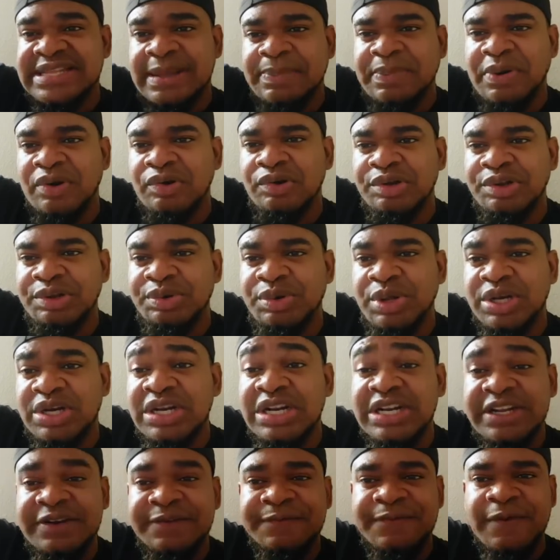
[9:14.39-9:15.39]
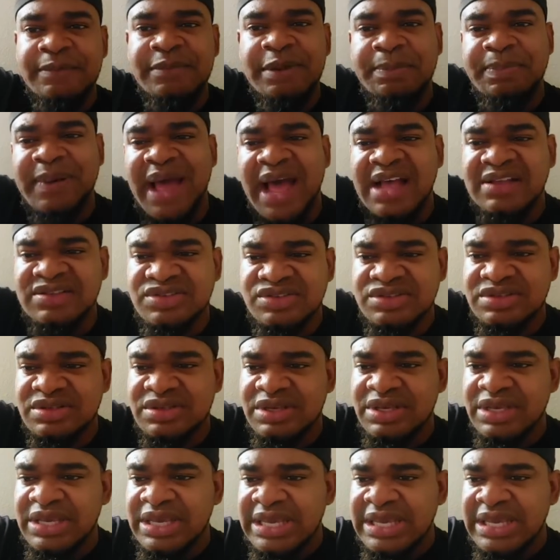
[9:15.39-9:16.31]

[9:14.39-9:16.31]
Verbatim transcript: Apparently, you're not learning from the past.